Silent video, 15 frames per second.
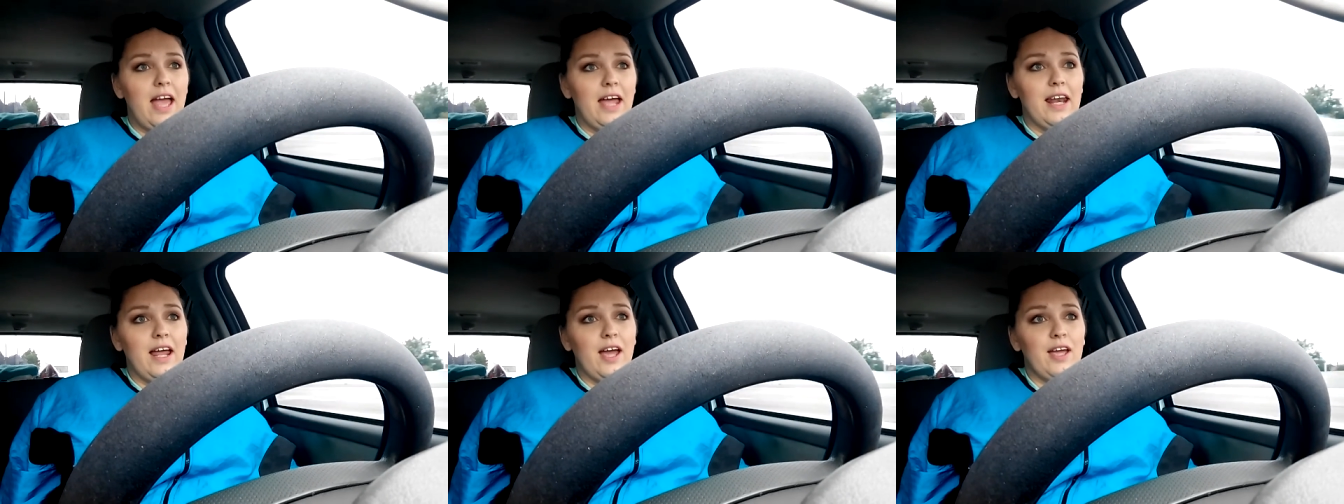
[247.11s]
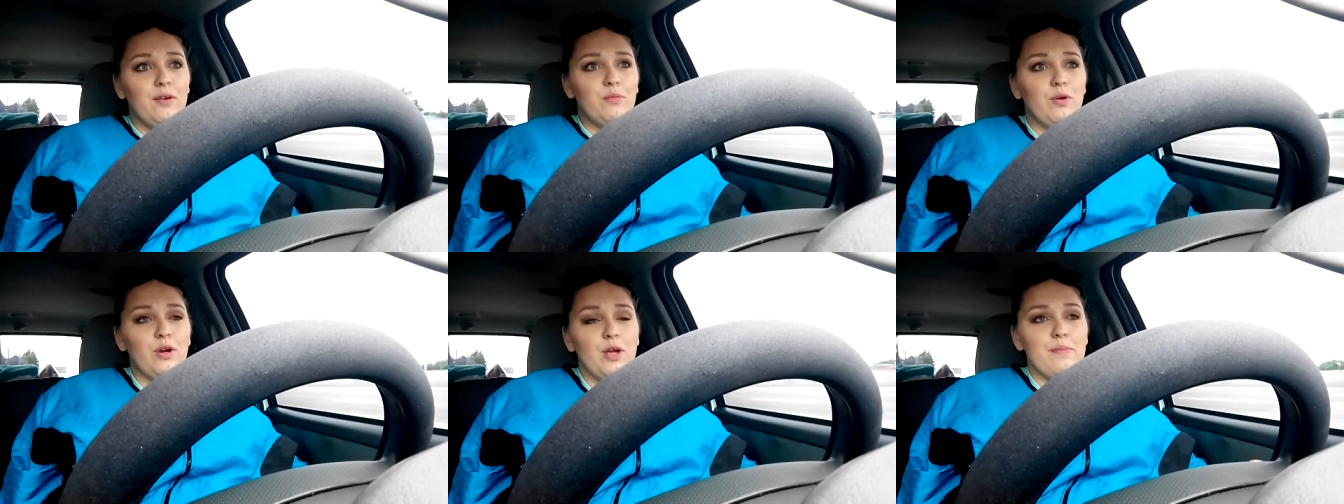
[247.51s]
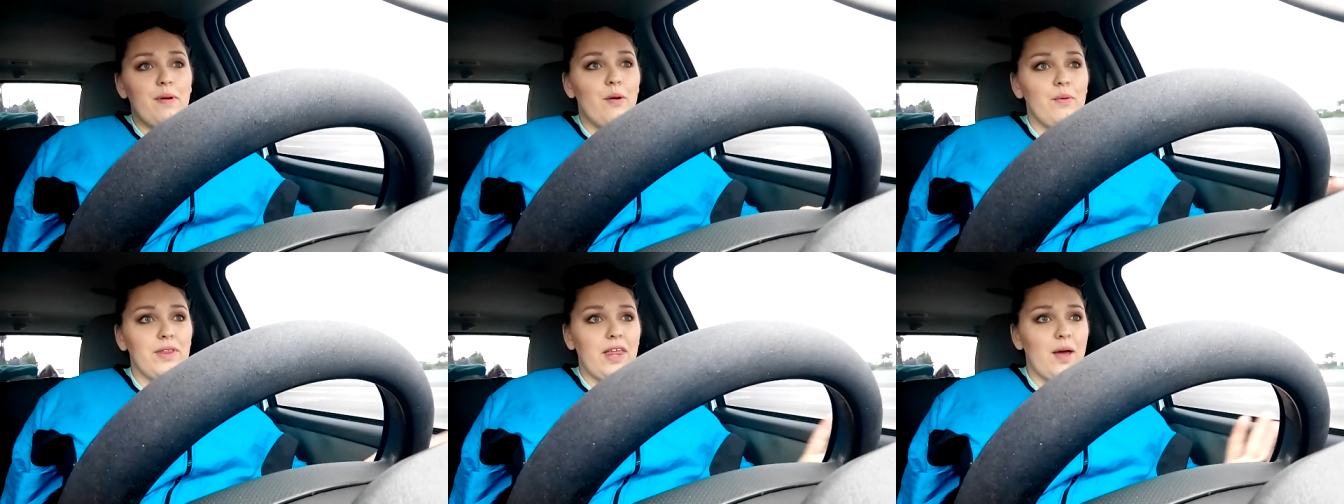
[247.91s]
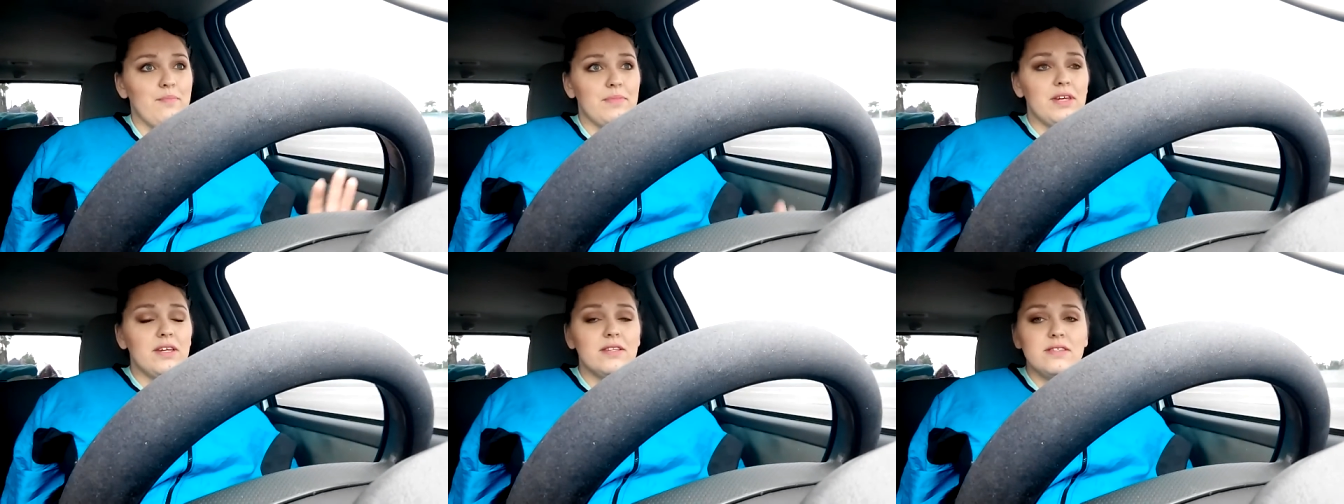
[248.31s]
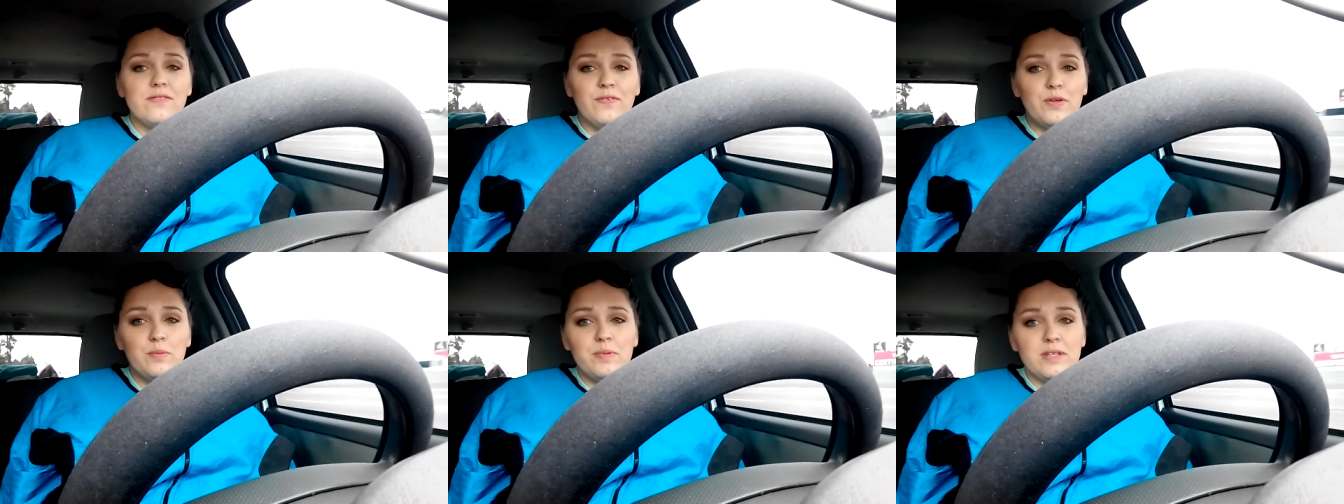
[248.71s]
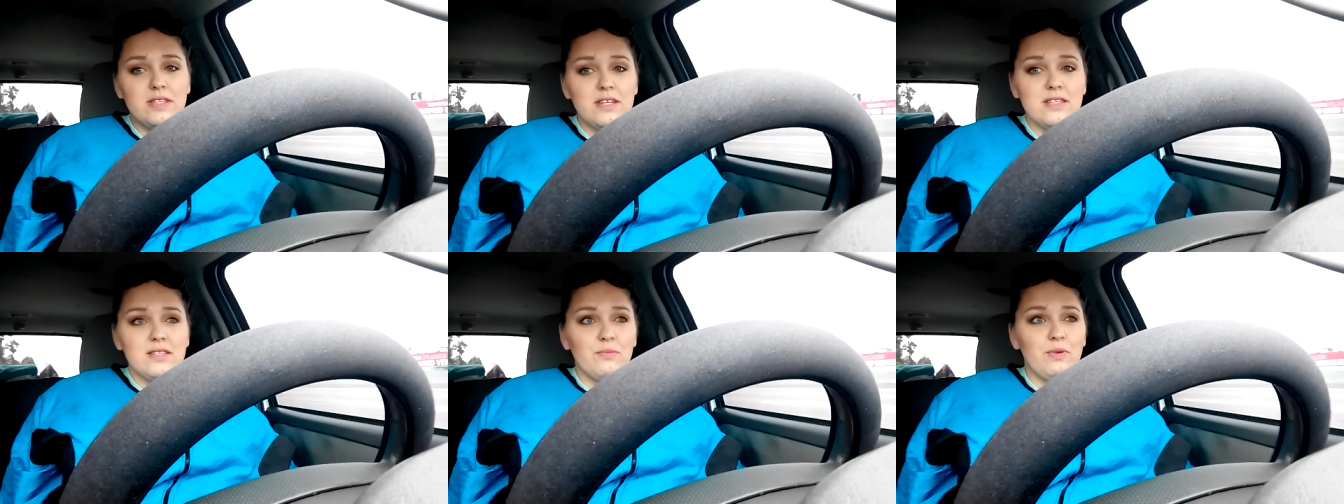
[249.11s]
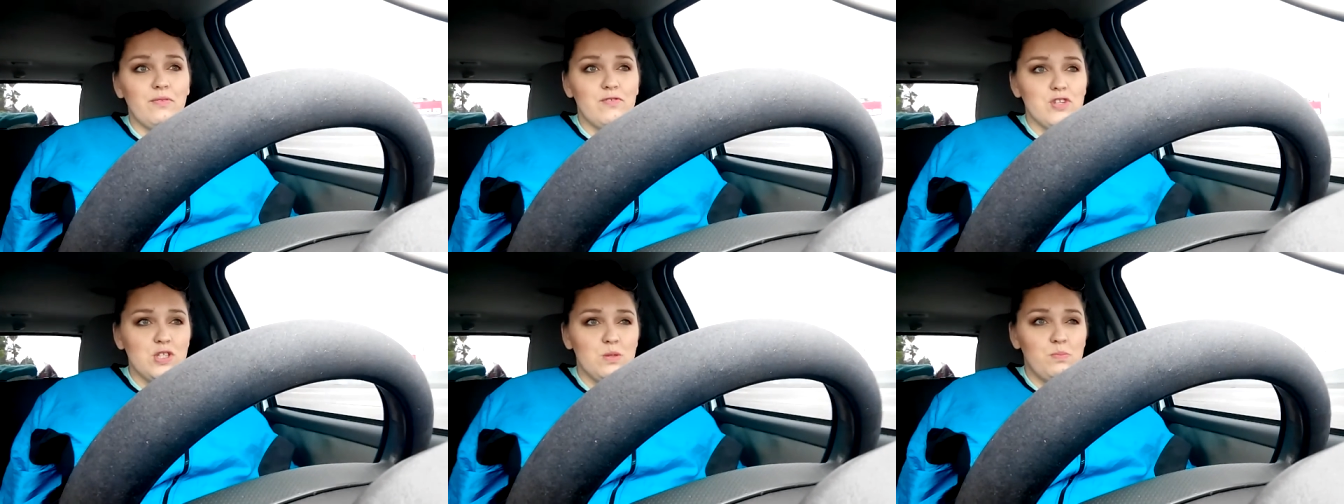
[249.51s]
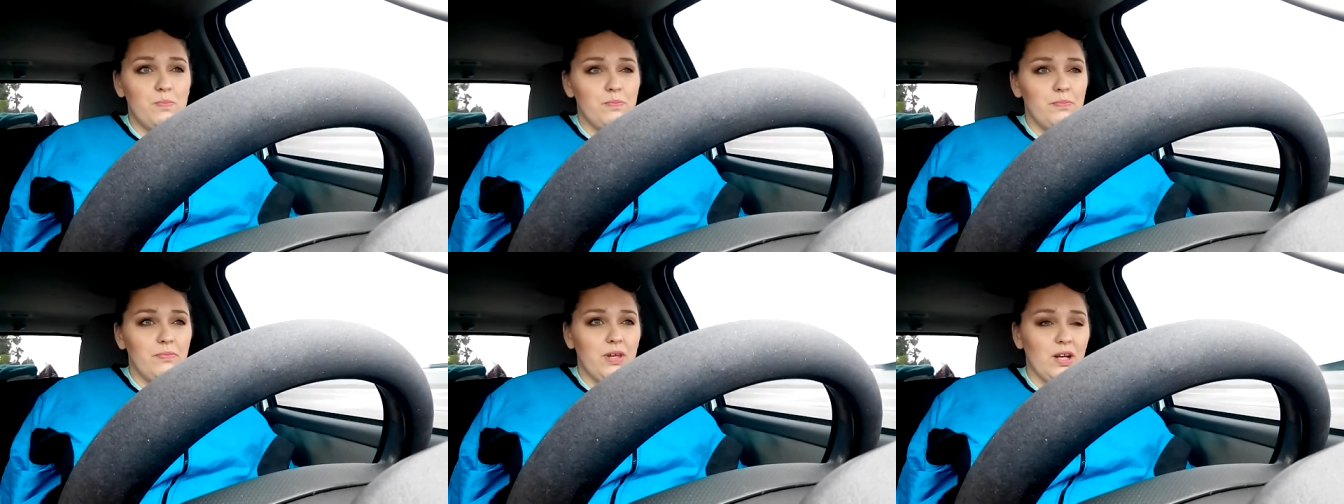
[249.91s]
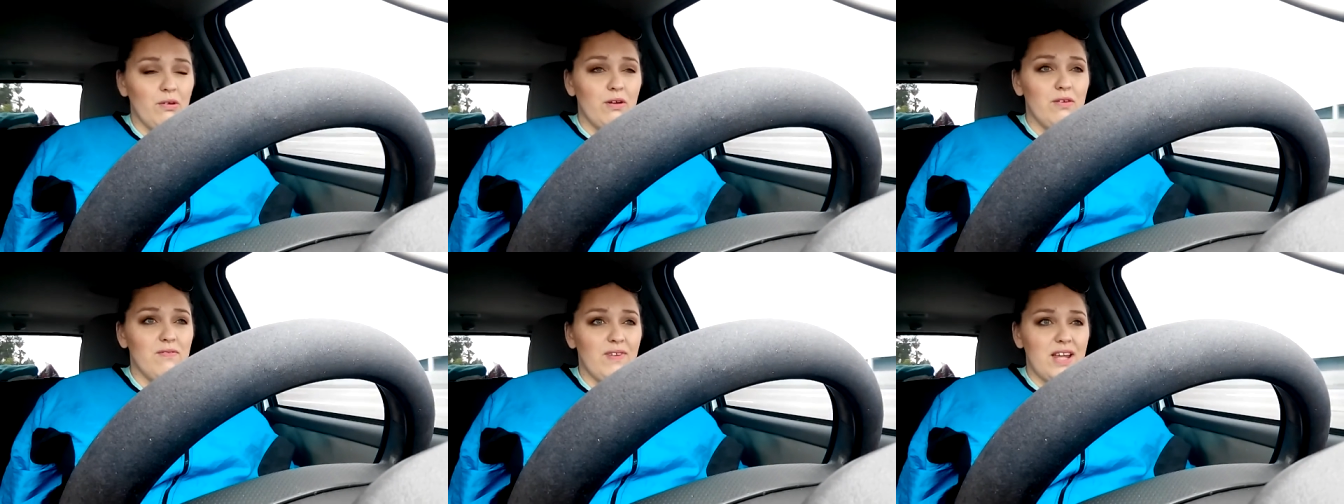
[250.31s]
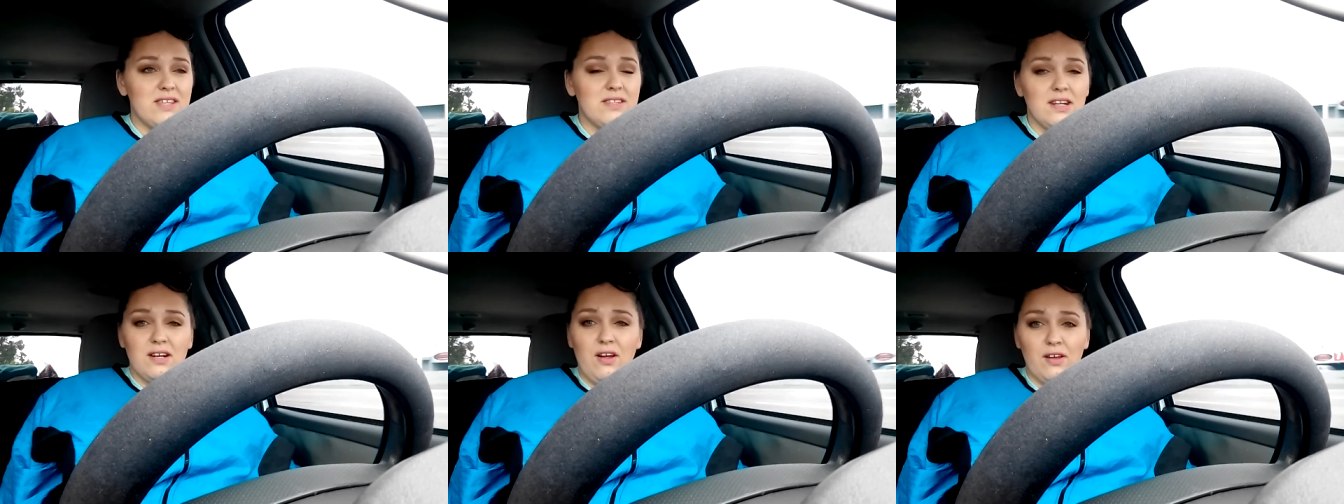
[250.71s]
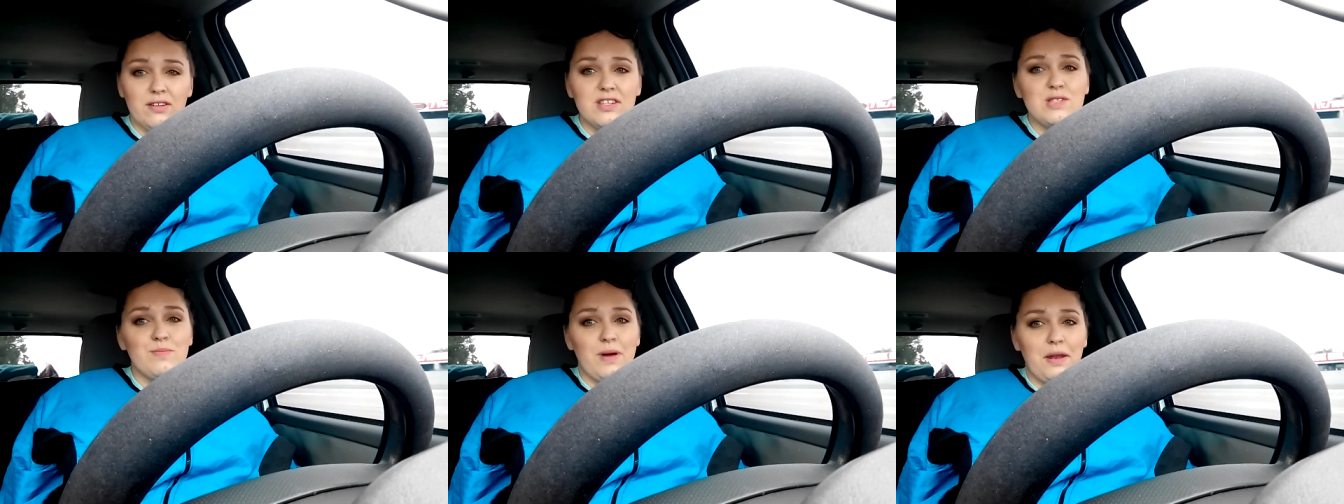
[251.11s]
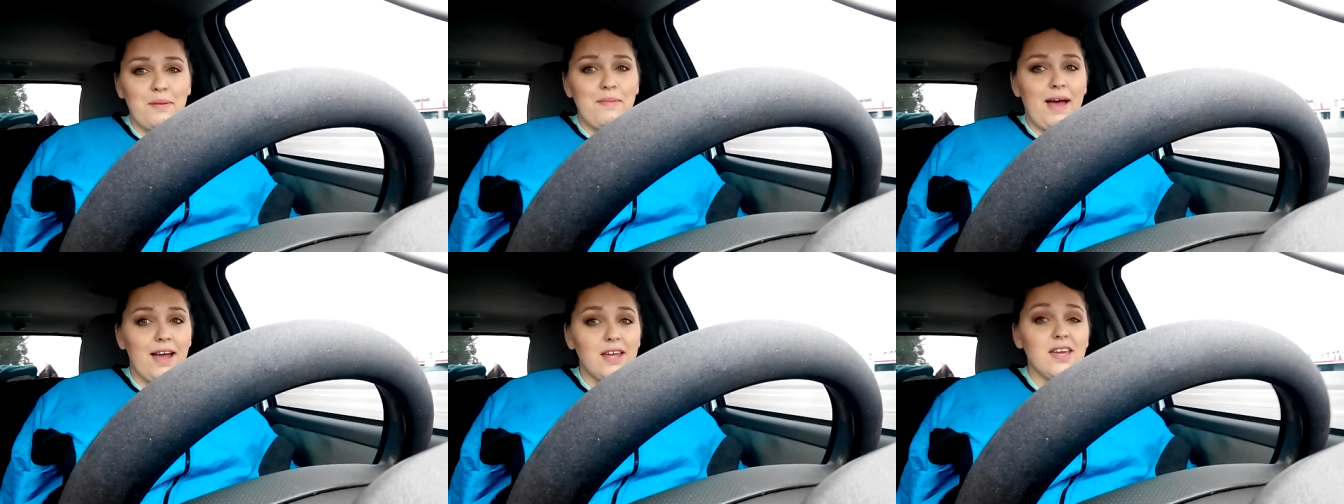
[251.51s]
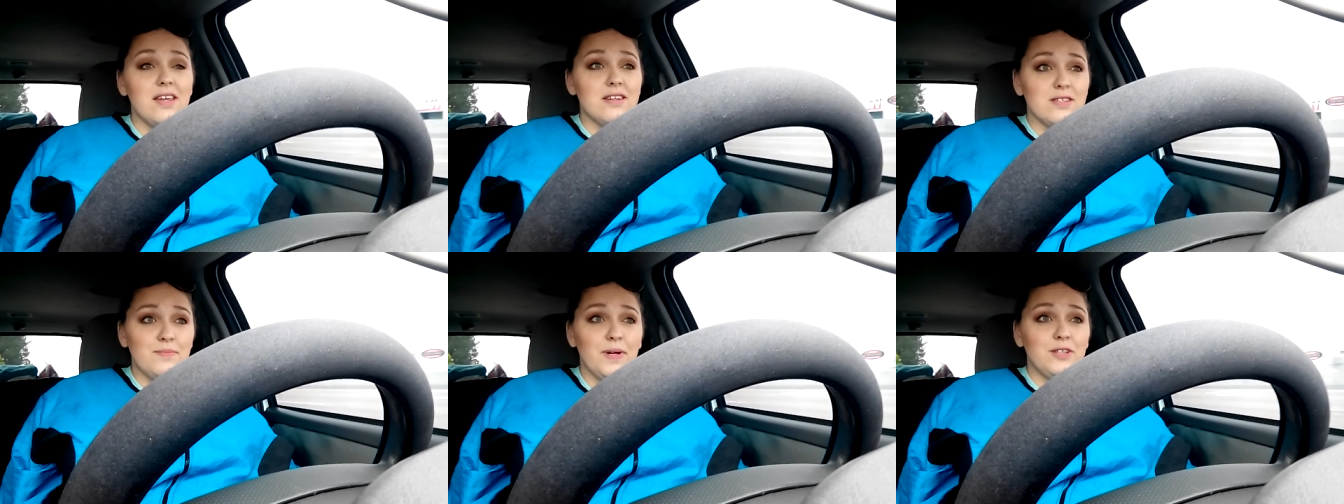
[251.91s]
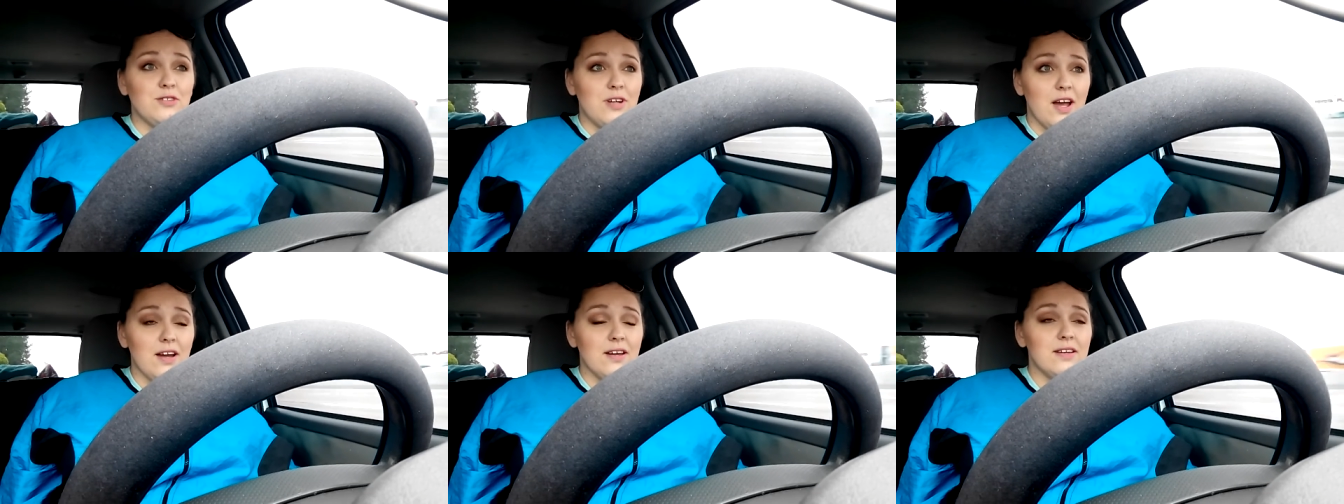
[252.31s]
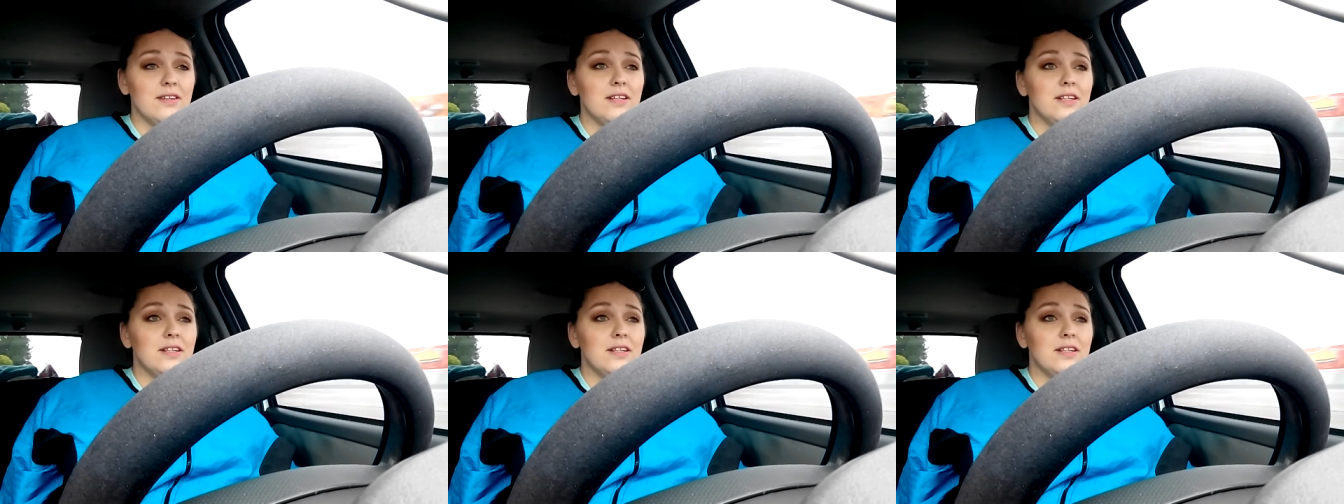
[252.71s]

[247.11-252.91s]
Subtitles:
and I worry about what that means for the business. And we've just invested all this money back into my truck